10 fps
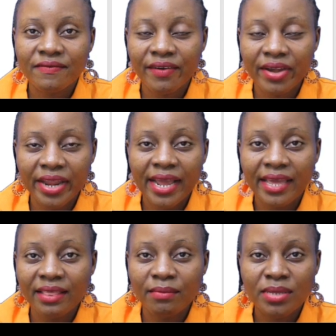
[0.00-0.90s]
very young
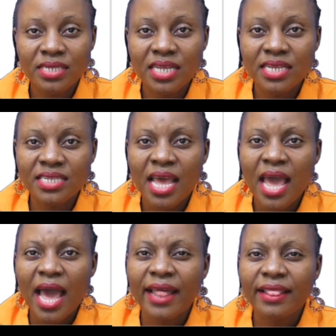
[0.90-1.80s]
in the business,
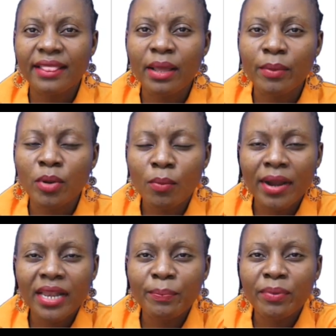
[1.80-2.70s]
and they
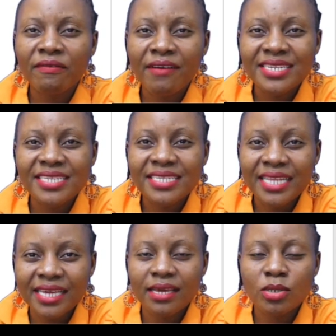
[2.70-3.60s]
normally prefer
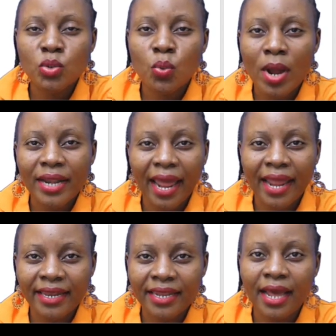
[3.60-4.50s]
sticking to one
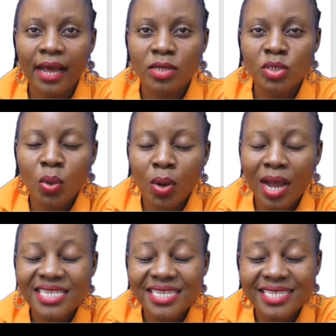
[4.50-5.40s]
idea. So long
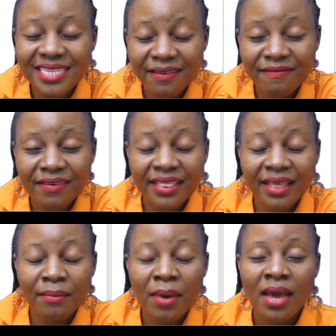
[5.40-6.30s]
as it's giving
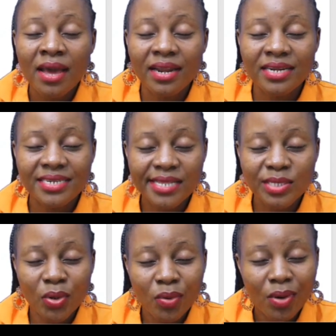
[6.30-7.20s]
them returns,
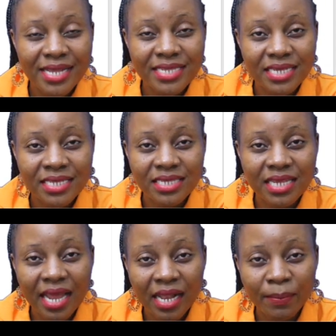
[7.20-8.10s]
so long as it's
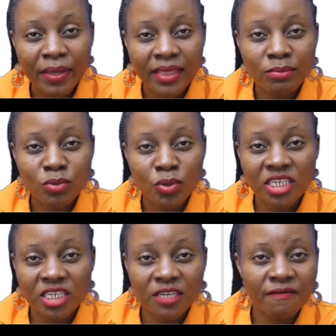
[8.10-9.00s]
helping them to
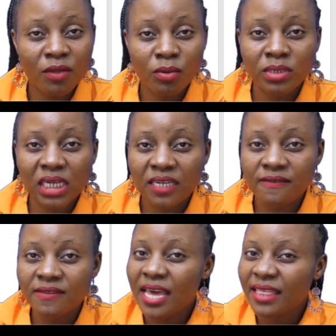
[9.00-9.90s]
achieve the
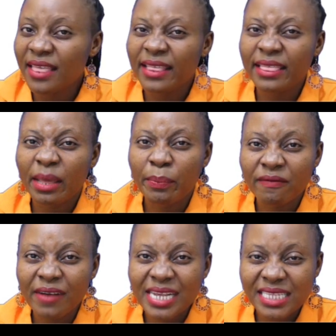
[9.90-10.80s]
objectives, then they
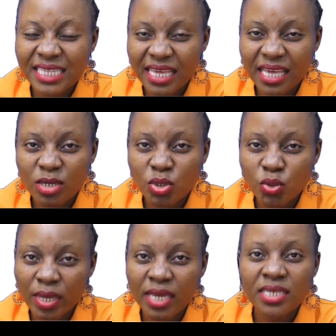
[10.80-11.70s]
prefer sticking
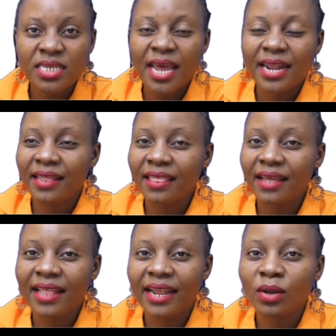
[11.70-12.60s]
to it rather
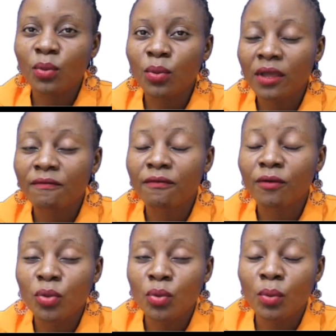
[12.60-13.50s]
than looking for
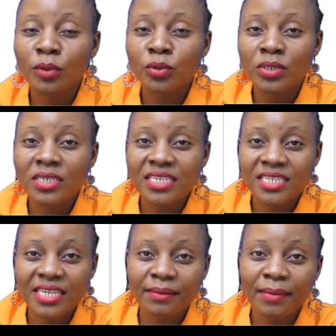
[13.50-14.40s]
new
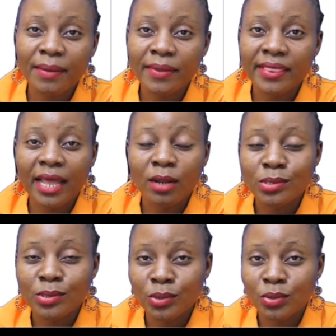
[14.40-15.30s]
opportunities, and maybe they're
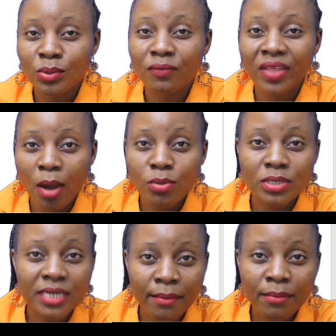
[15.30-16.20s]
not so sure of the
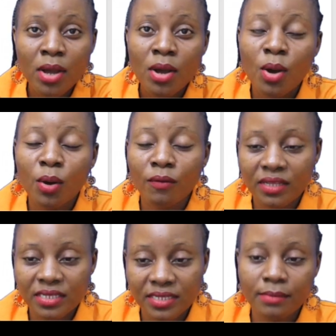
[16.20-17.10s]
outcome of
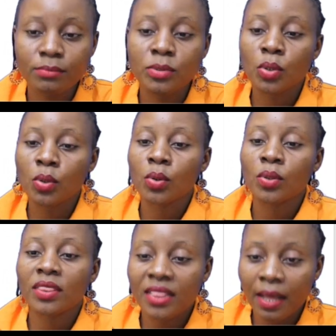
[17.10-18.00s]
the same.
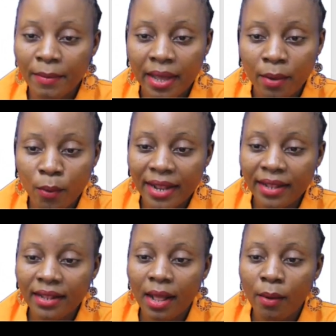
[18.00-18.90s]
So number
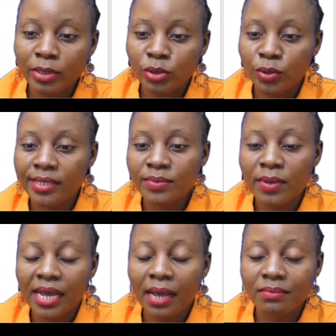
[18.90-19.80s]
1, our choice
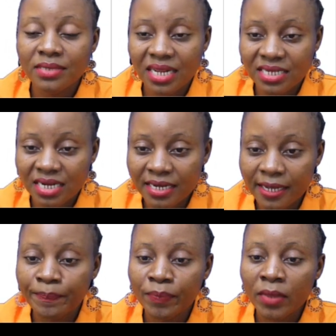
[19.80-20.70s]
becomes letter
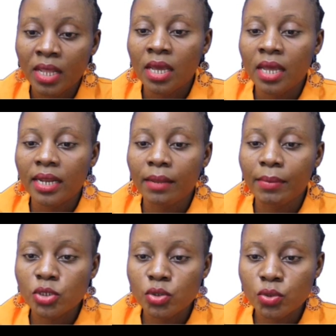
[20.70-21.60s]
D. Number
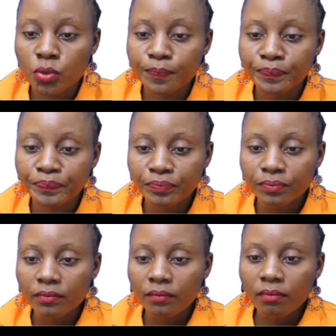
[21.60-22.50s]
2,
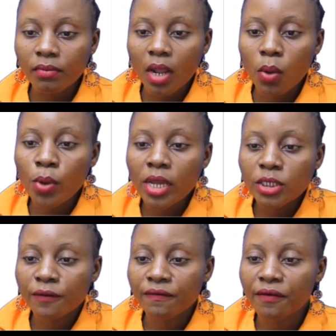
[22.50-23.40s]

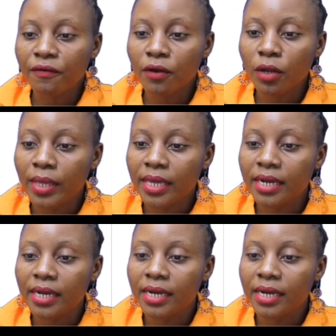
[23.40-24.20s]
which of the following